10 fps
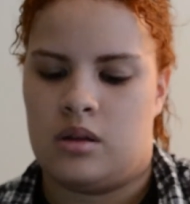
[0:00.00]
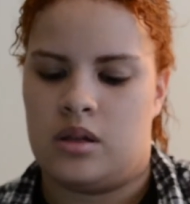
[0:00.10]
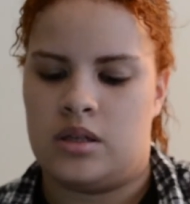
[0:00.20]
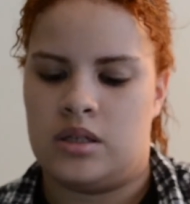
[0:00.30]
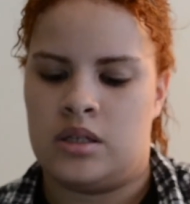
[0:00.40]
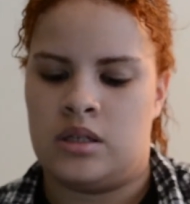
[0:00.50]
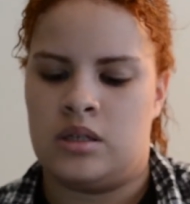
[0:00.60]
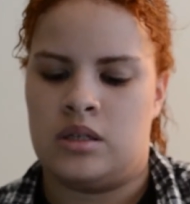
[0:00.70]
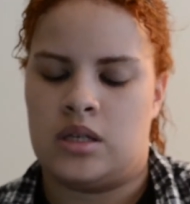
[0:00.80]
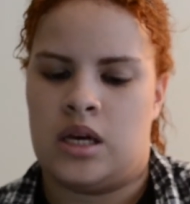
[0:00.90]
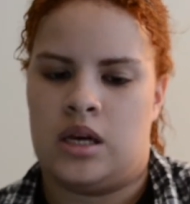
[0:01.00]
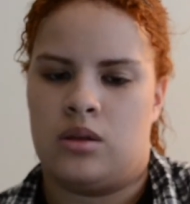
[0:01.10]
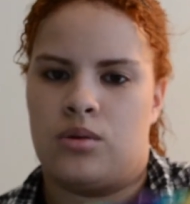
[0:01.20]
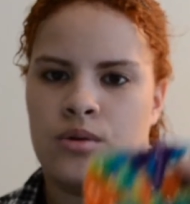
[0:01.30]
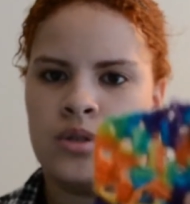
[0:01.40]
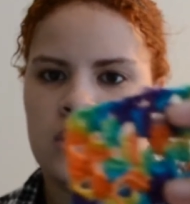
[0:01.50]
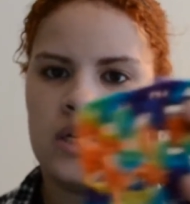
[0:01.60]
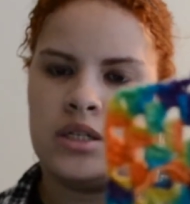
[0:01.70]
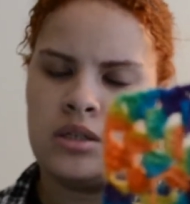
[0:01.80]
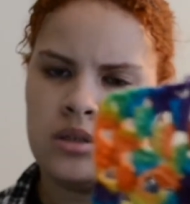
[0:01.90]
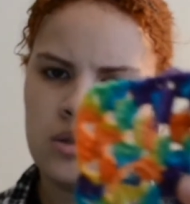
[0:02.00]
This is a Lorna's Laces